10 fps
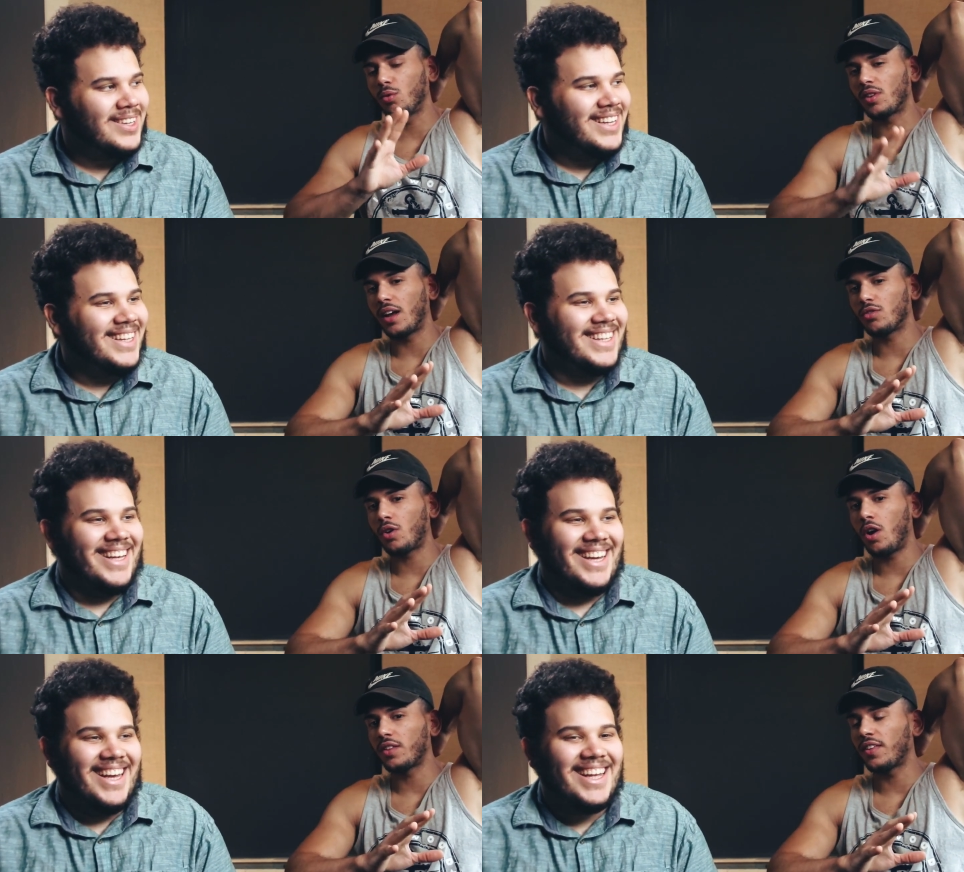Speaker 1: those guys are
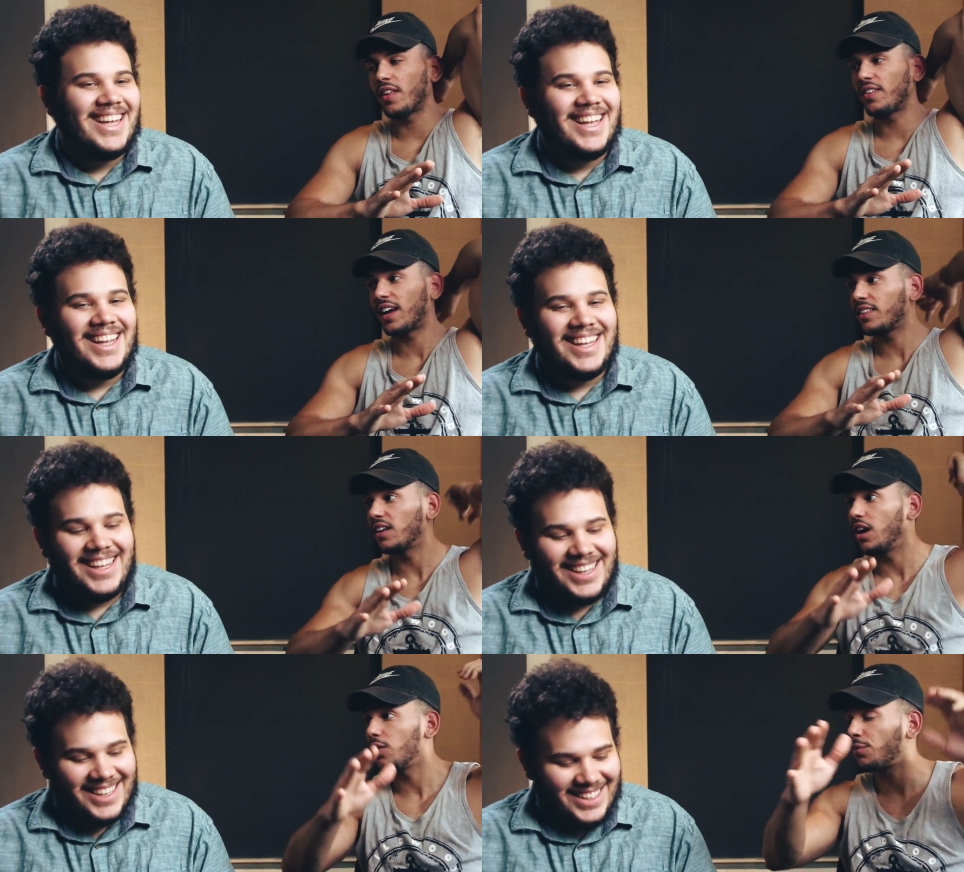yeah. called. And then they got
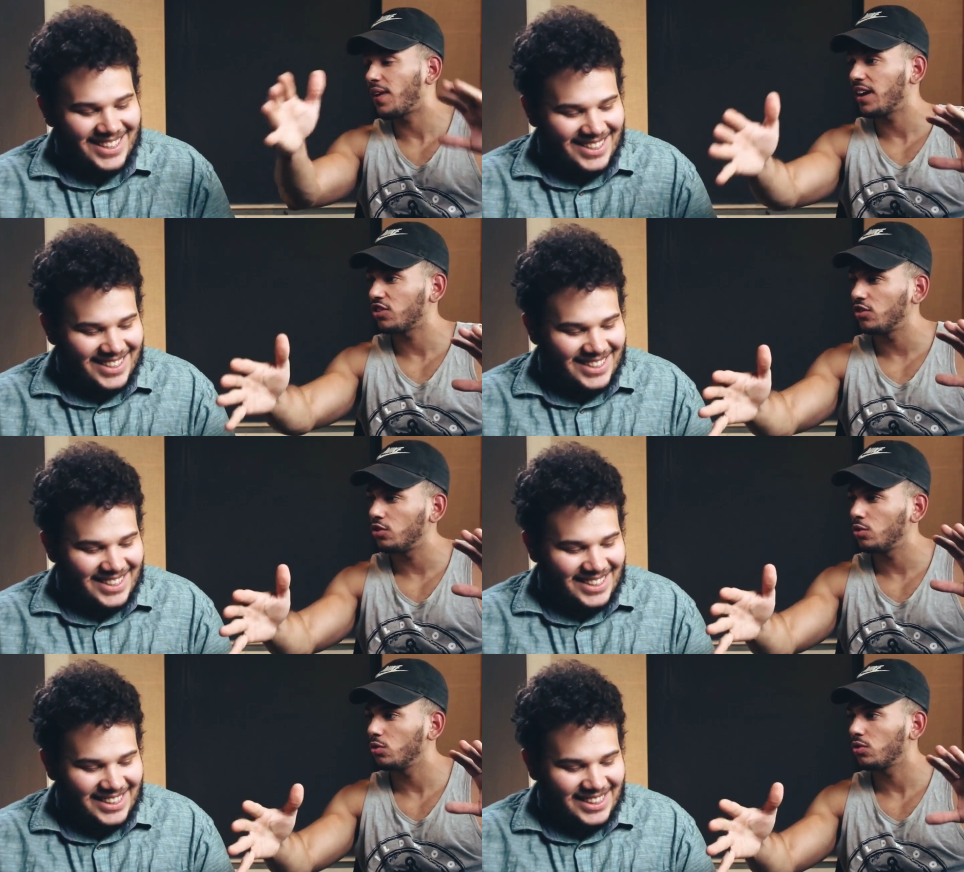the other faction
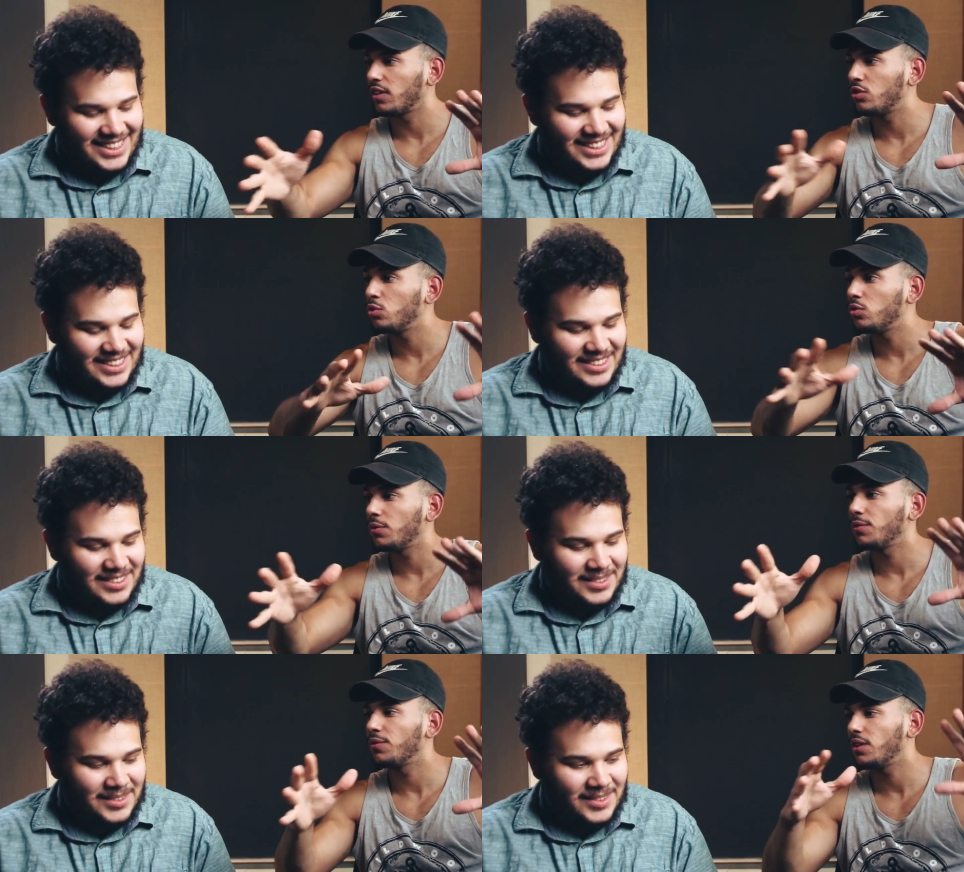too. There's like two
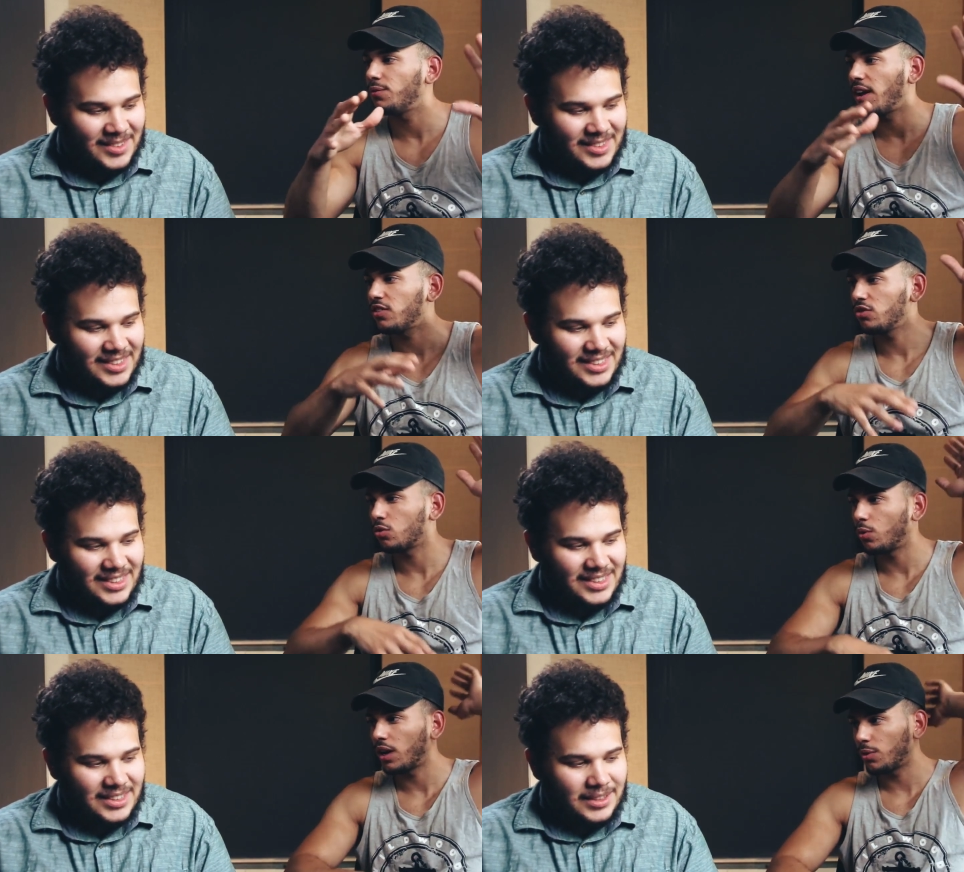different villain factions
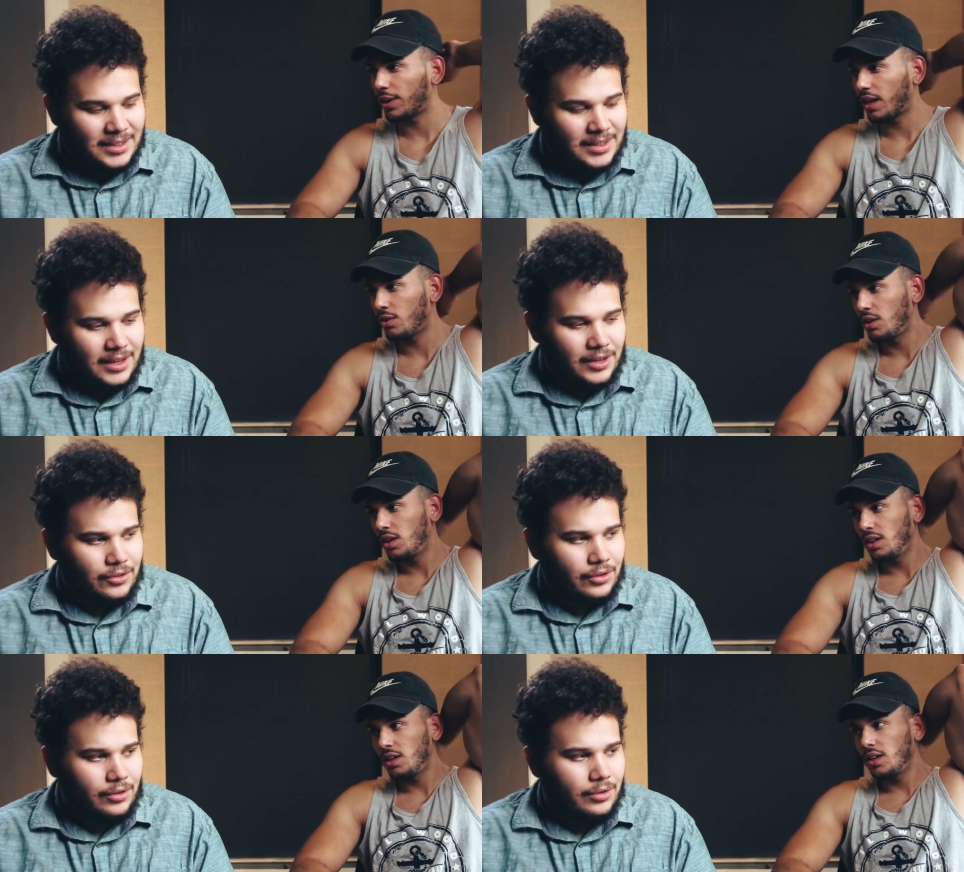going on right now.
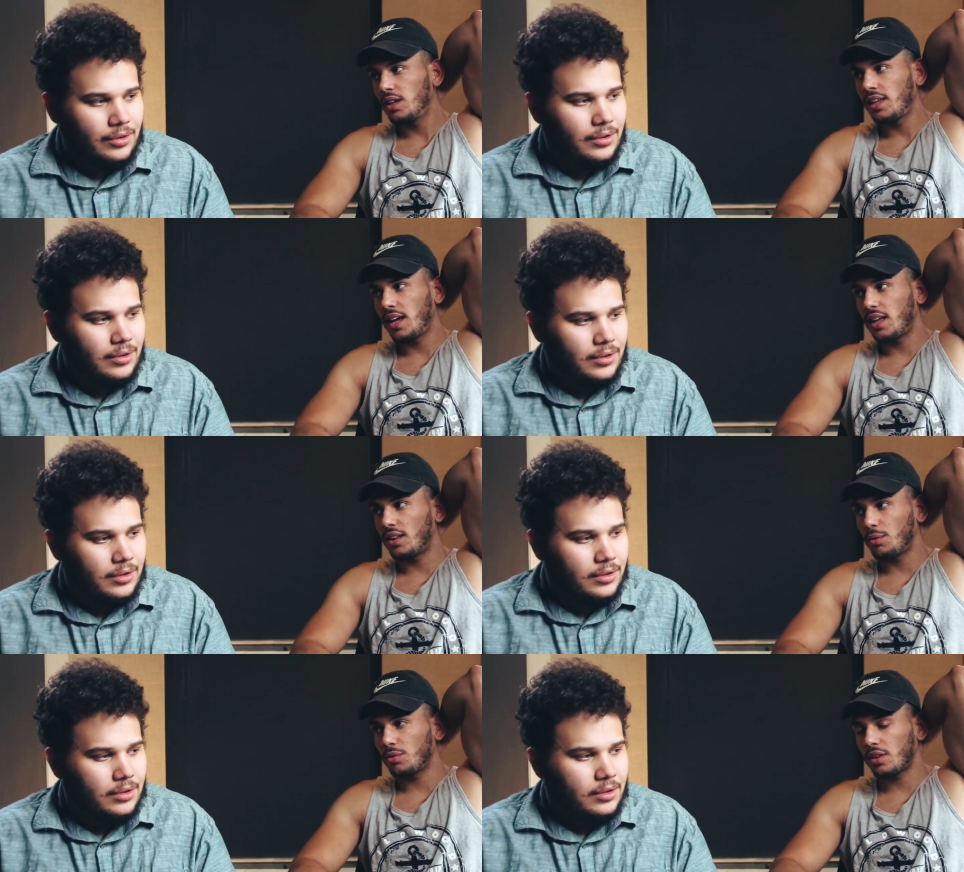Is there? Yeah,
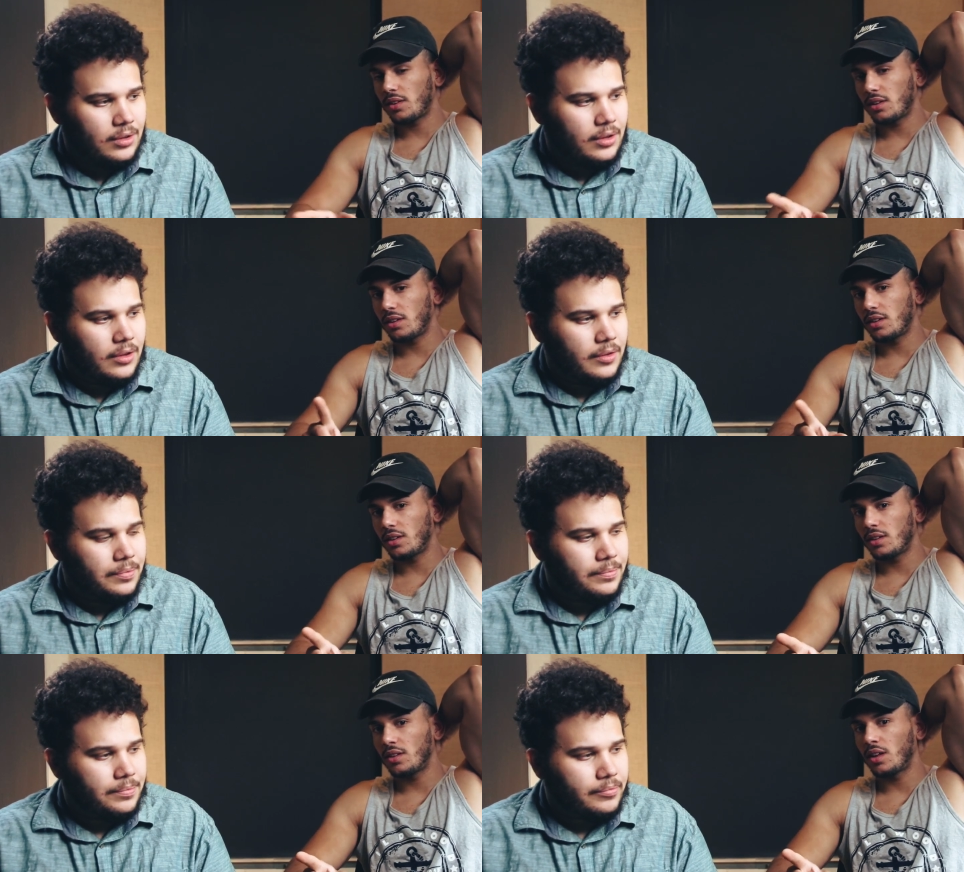there was like the
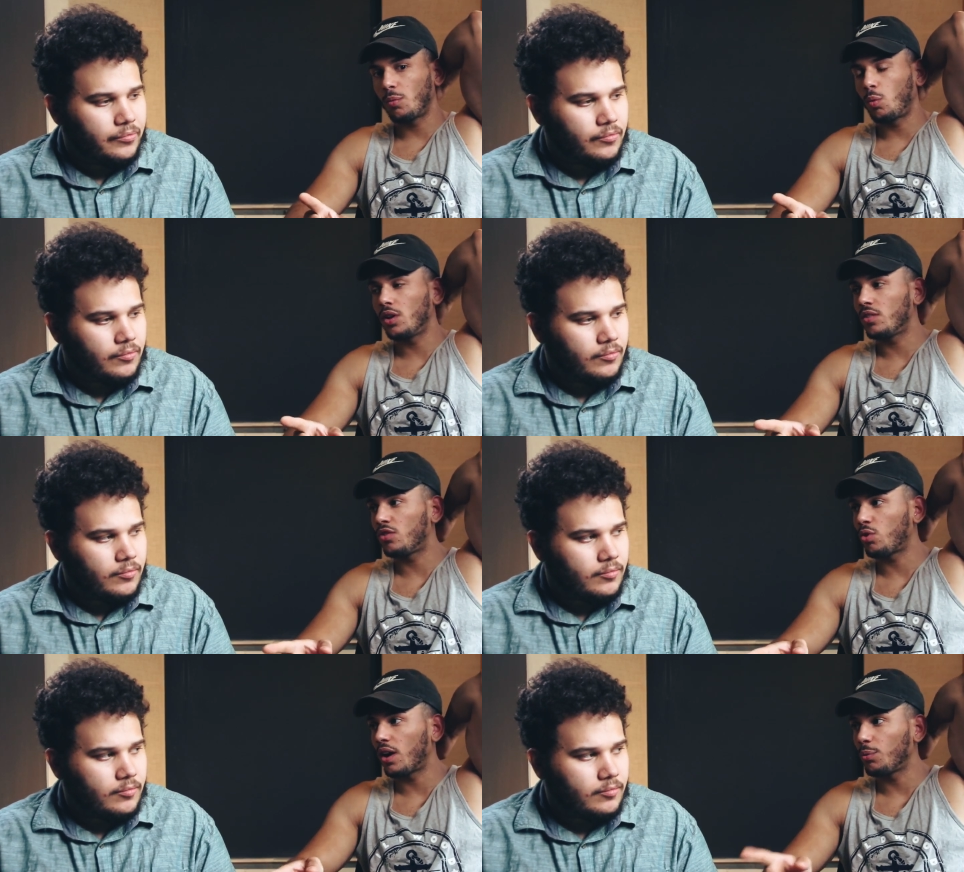the ones
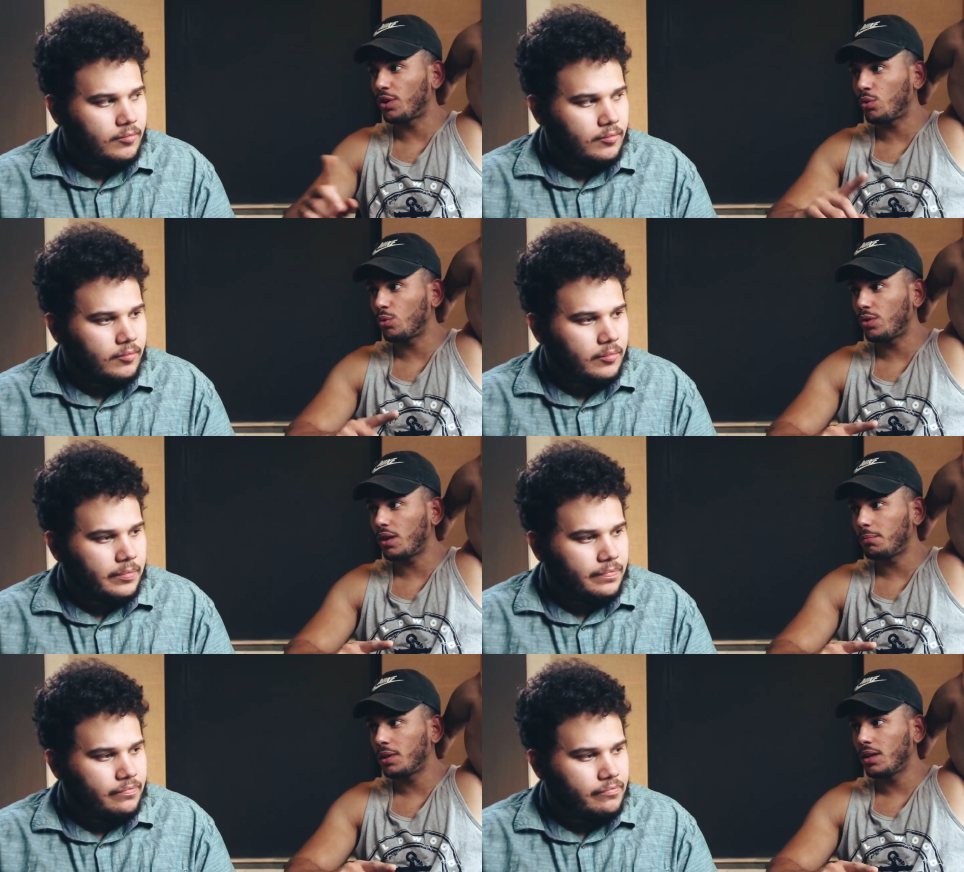trying to recruit
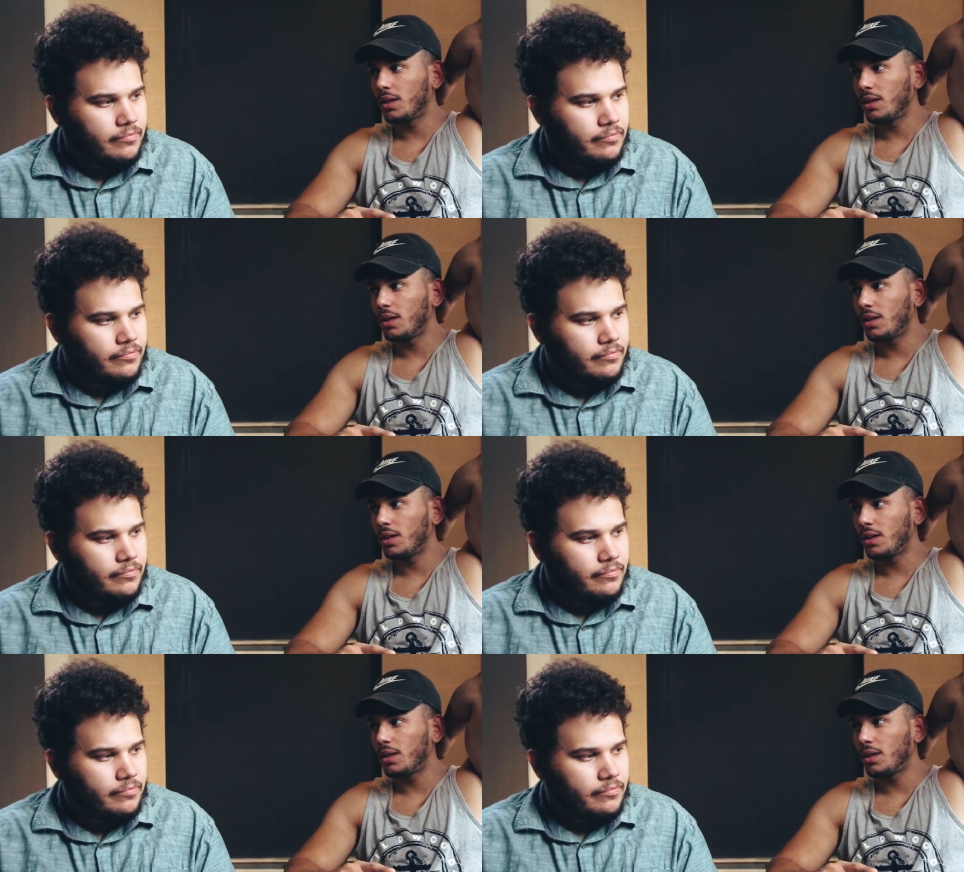them.